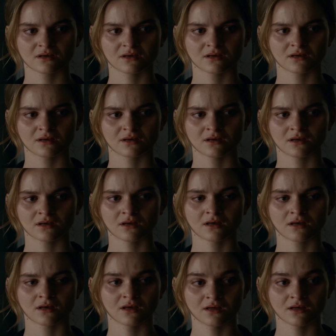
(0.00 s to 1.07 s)
and
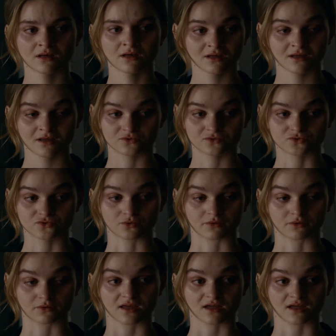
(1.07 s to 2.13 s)
sets them back into
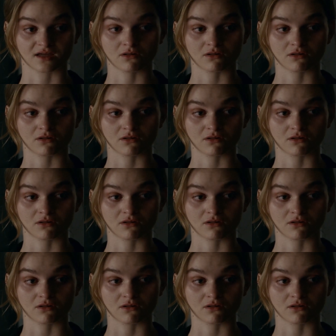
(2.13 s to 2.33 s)
reality.